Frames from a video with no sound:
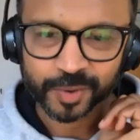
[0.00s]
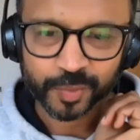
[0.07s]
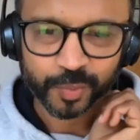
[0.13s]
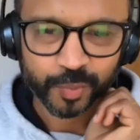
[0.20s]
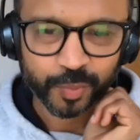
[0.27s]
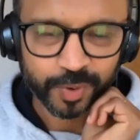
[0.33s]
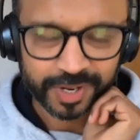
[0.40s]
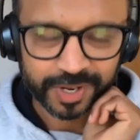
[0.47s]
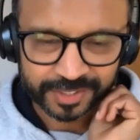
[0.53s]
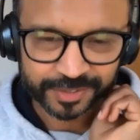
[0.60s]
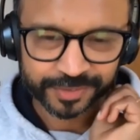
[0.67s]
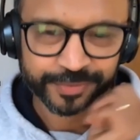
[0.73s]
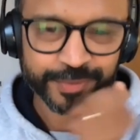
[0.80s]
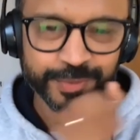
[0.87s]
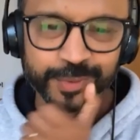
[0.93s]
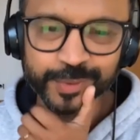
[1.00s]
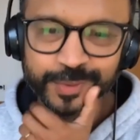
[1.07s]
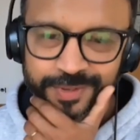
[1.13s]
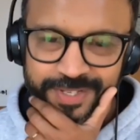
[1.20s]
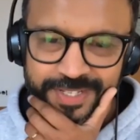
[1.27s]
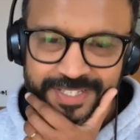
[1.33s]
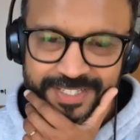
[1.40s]

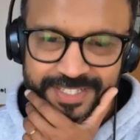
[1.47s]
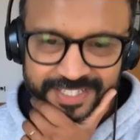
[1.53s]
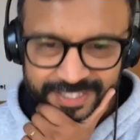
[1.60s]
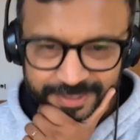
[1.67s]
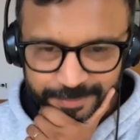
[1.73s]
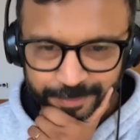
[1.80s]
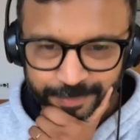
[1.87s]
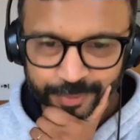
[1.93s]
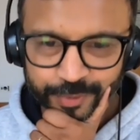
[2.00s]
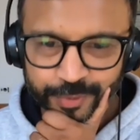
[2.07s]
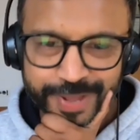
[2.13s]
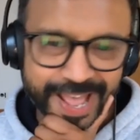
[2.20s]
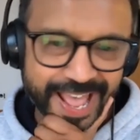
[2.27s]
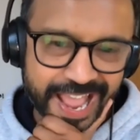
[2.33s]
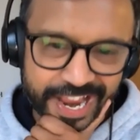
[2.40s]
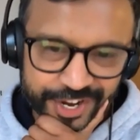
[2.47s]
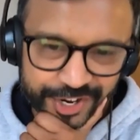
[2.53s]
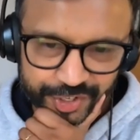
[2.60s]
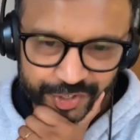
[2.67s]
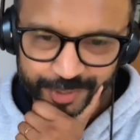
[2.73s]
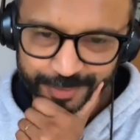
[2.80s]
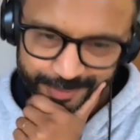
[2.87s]
Wonderful, simple,
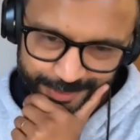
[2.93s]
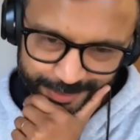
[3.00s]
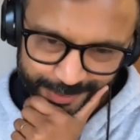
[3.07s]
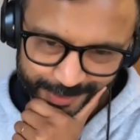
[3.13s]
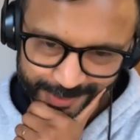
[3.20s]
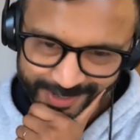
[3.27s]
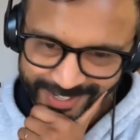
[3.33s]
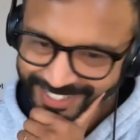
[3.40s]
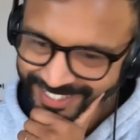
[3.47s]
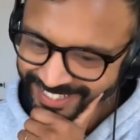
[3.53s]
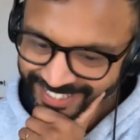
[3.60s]
actionable